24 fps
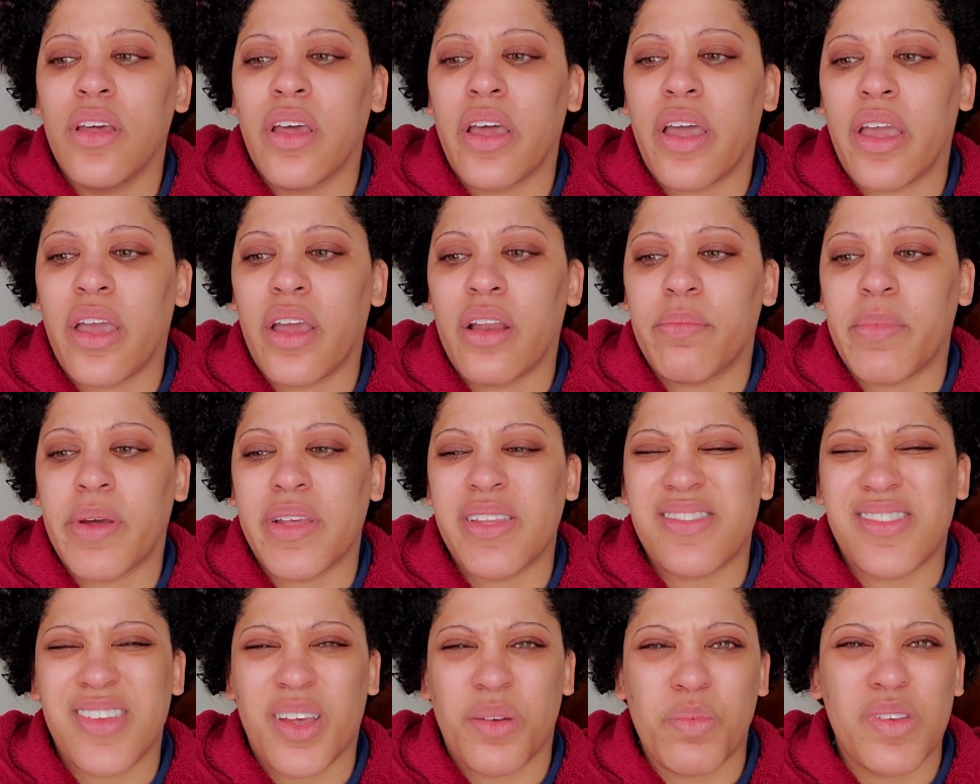And my
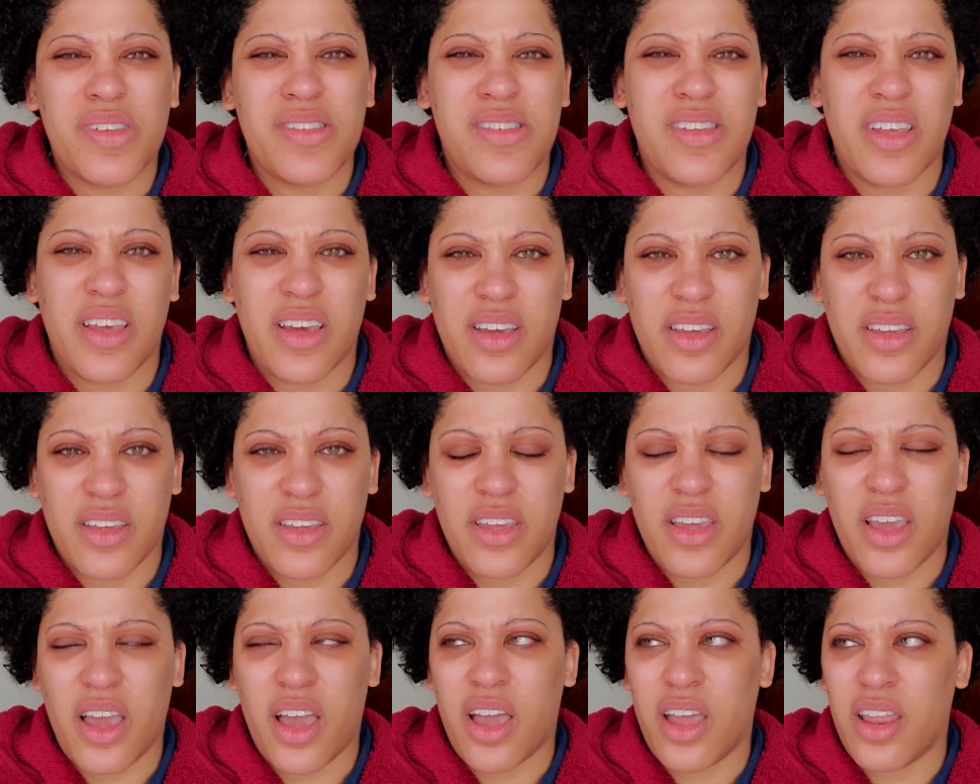son was sick.
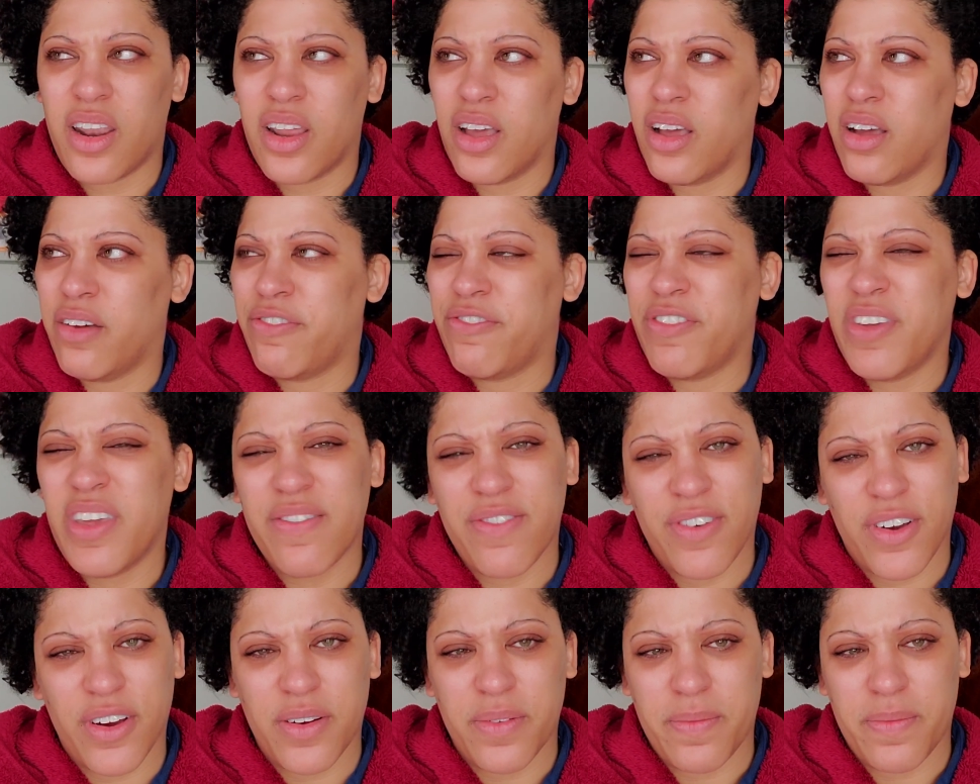He had a
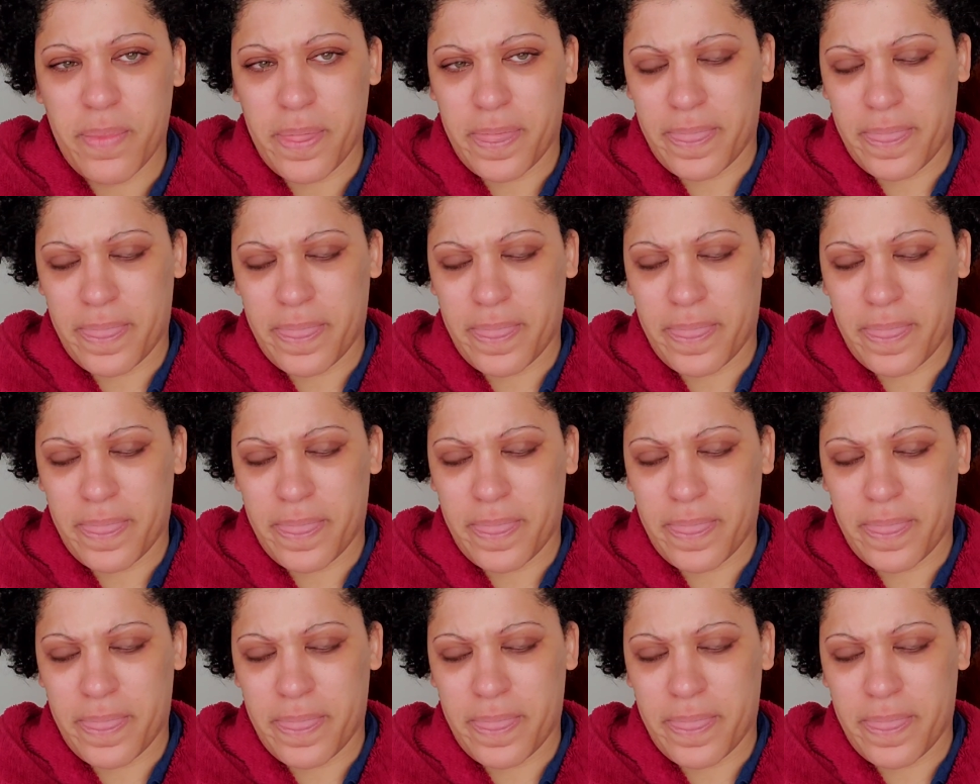fever